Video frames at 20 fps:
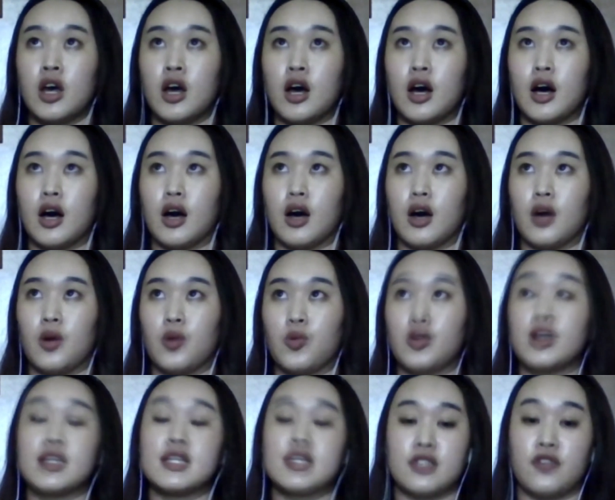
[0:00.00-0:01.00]
uh,
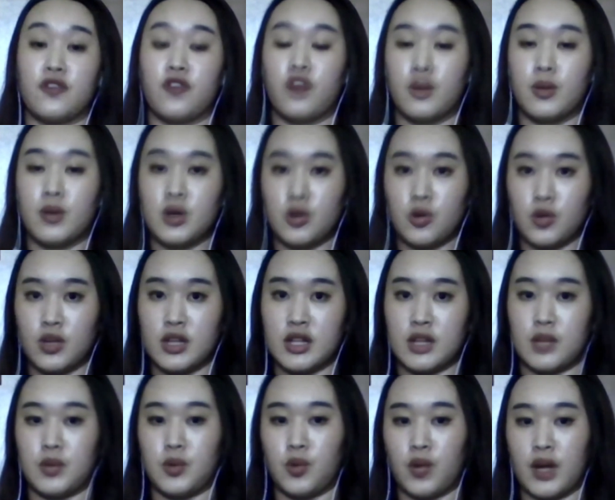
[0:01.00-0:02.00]
was the former world
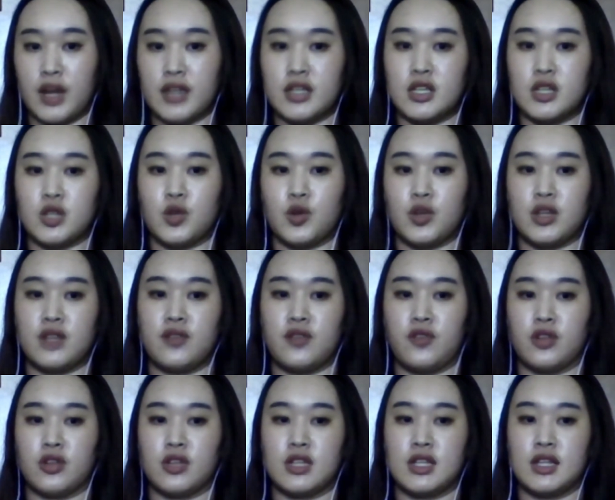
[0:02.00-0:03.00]
number one in twenty
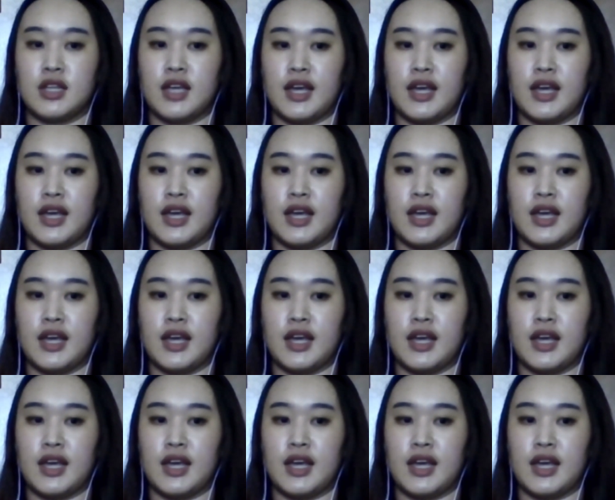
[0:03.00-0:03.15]
fourteen.